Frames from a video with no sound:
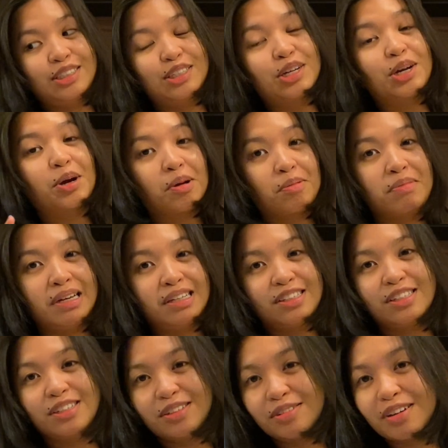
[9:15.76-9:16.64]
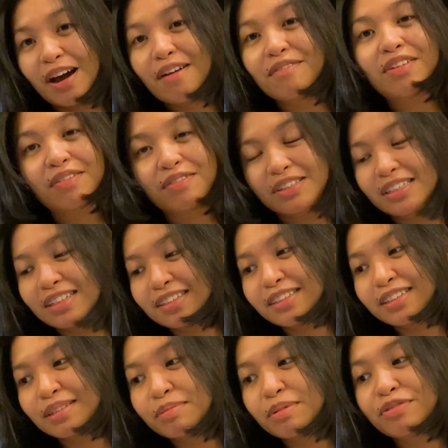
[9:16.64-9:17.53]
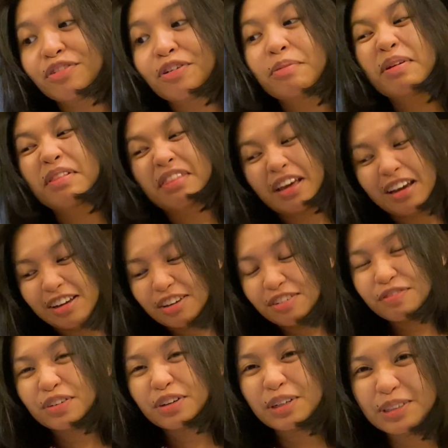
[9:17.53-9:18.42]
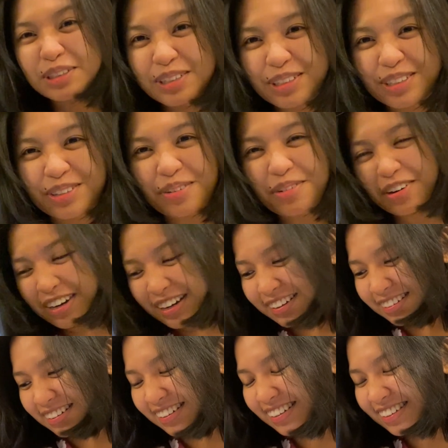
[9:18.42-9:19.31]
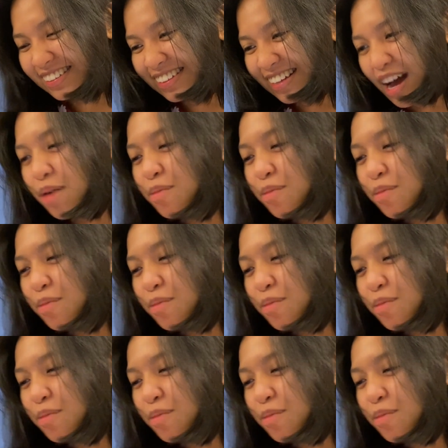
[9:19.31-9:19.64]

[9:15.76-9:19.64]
girl, me too. I've never done this before, but thank you for your tutorial.